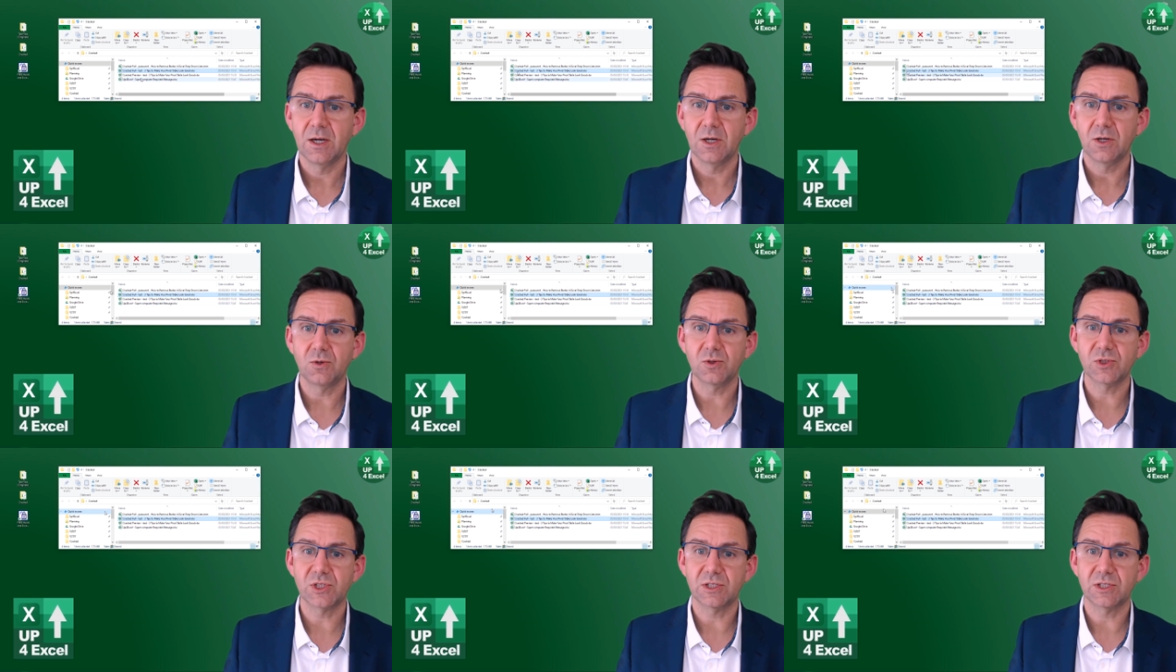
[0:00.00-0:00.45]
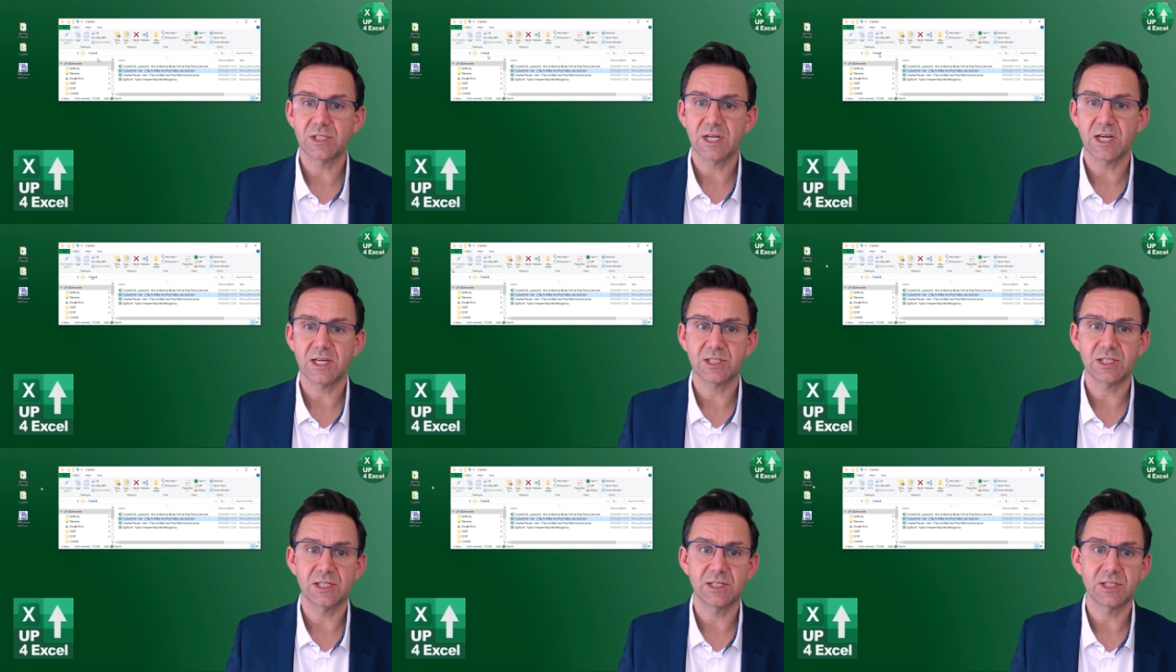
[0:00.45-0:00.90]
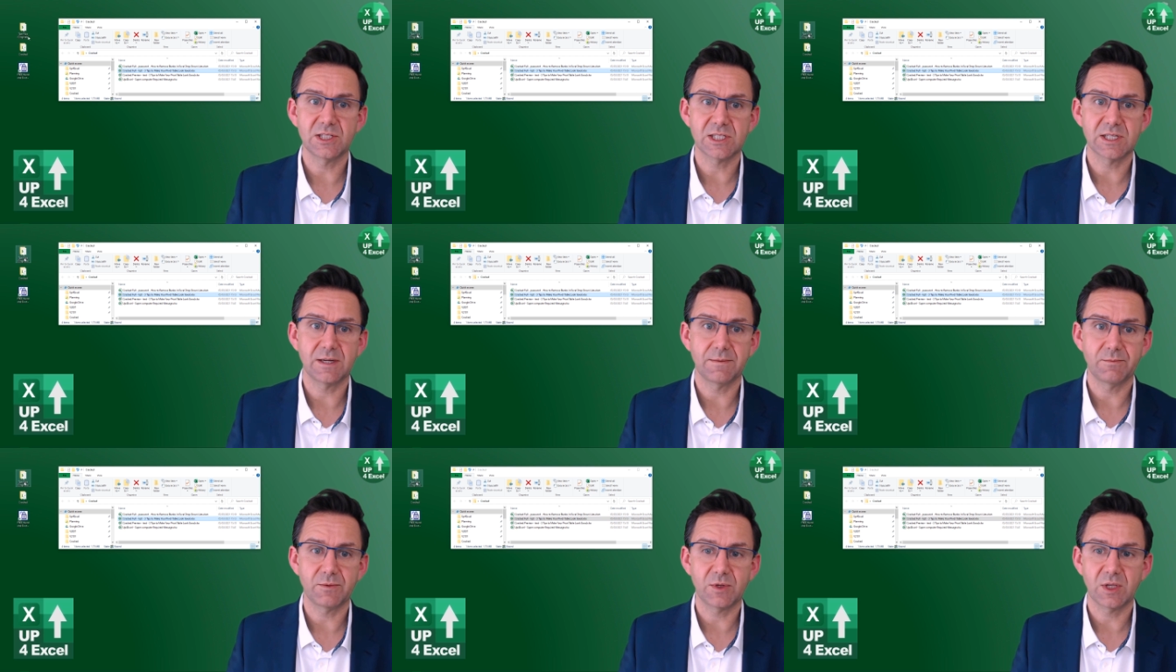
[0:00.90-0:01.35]
Also tested
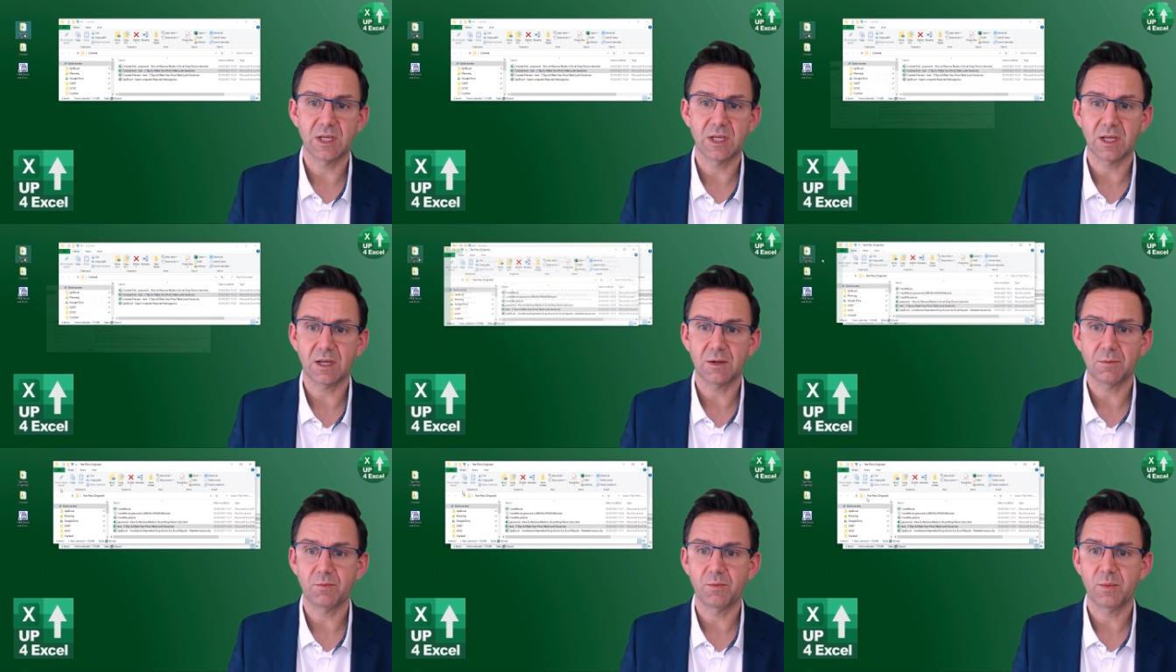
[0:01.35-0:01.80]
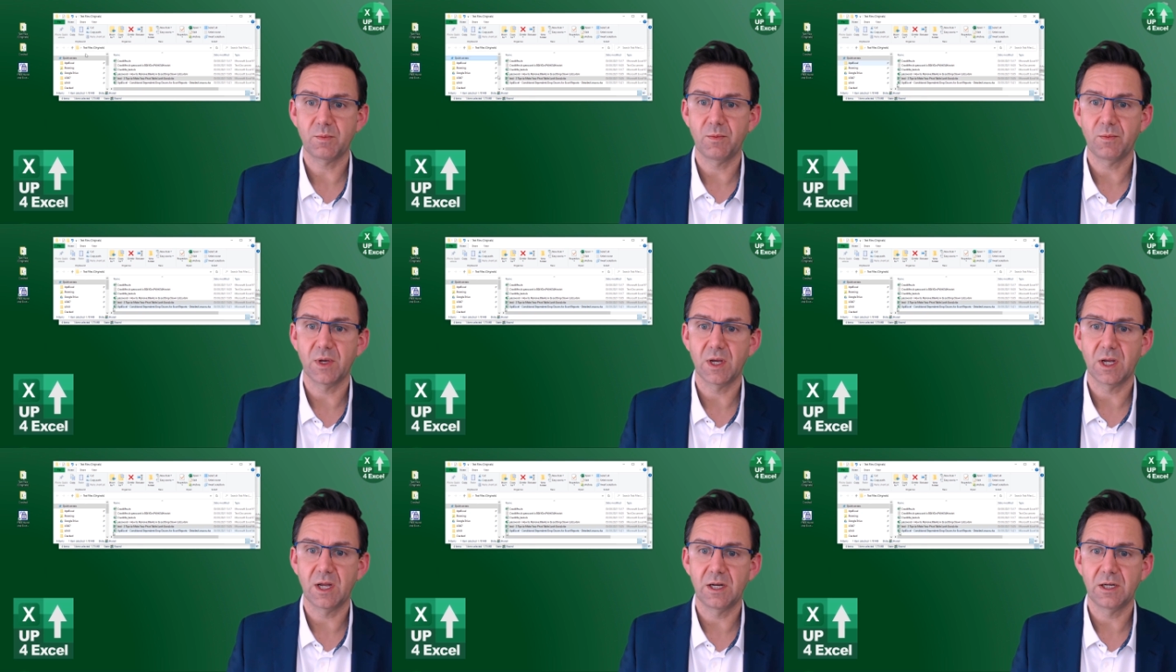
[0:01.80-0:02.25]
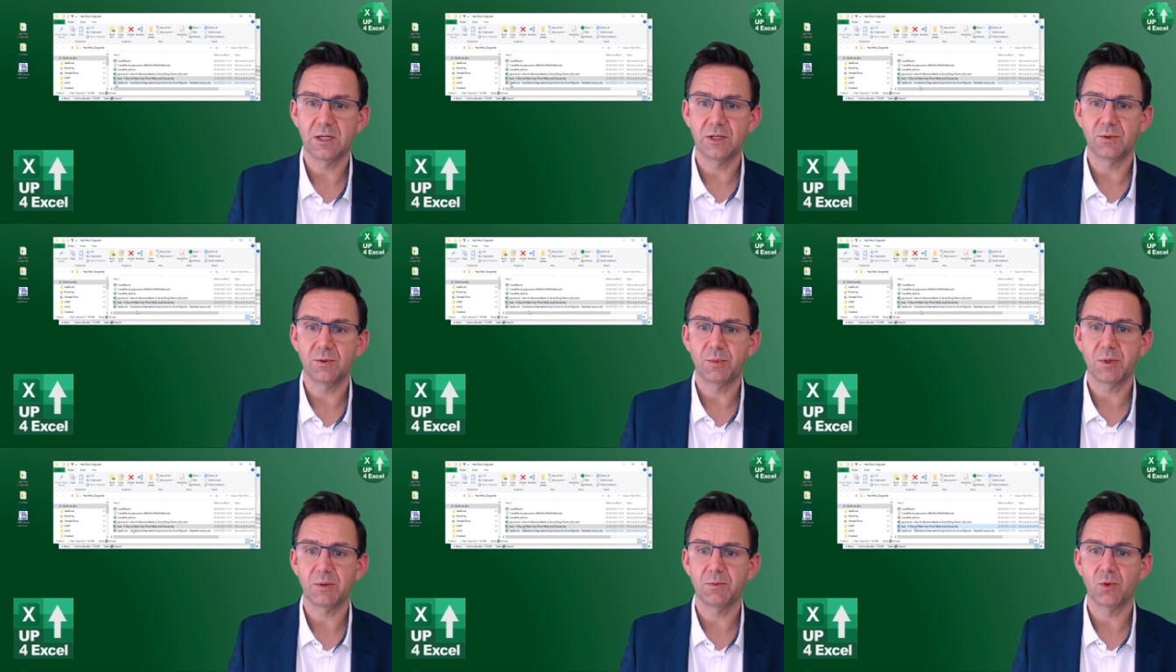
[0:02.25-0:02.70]
something a
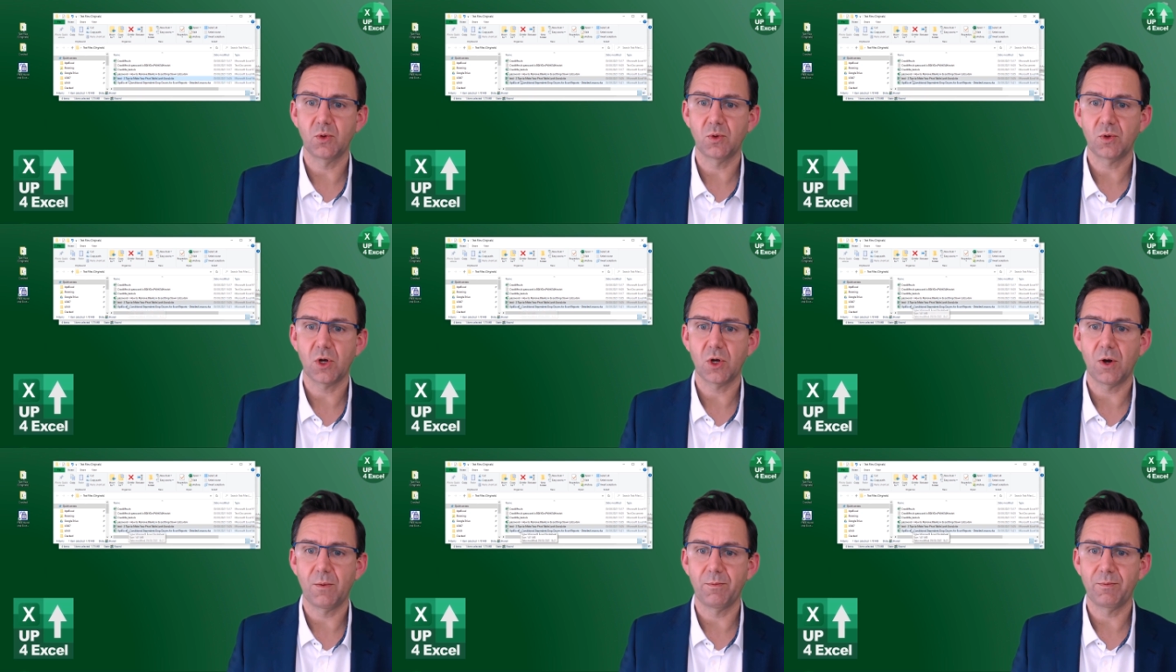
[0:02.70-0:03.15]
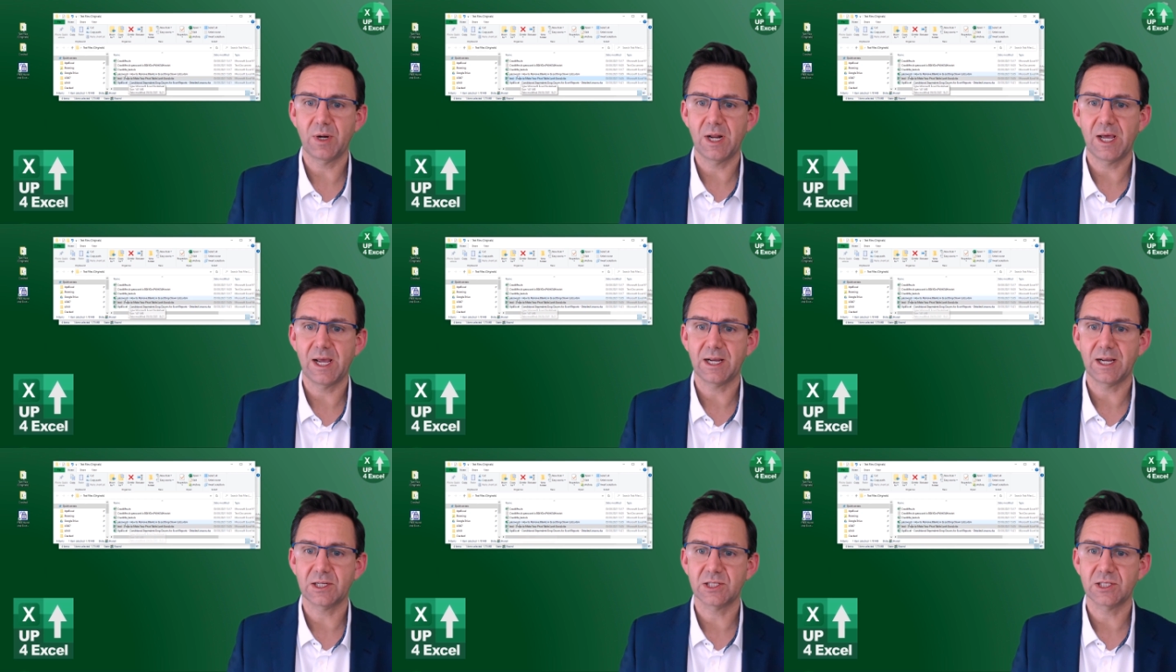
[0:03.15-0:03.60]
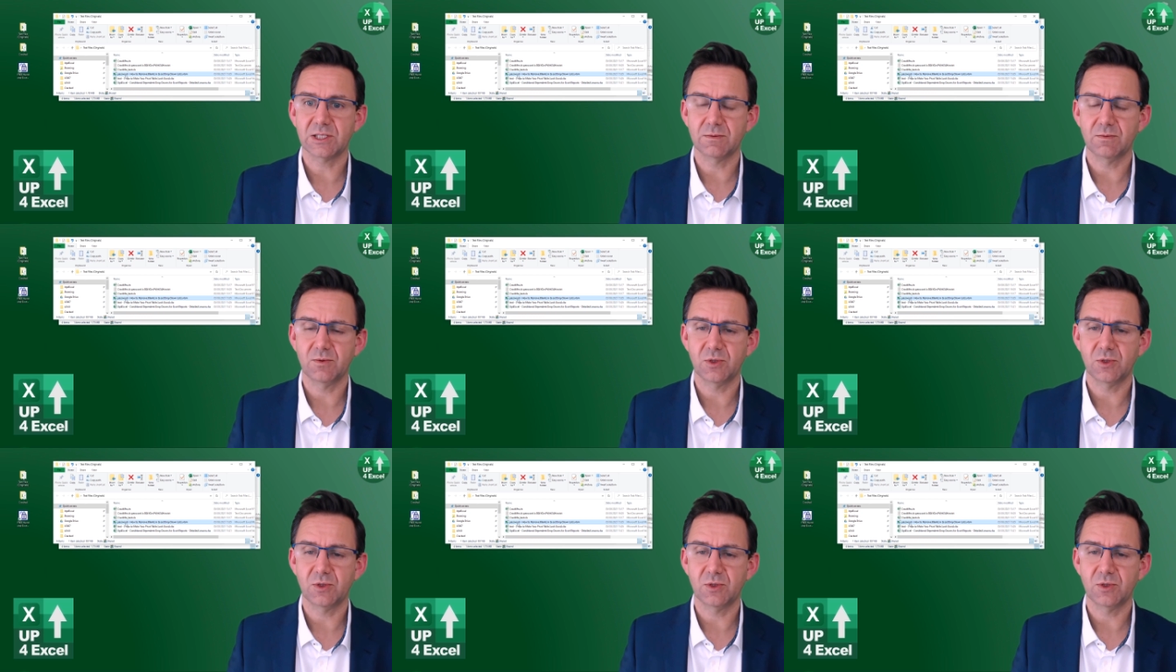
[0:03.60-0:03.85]
little bit more complex,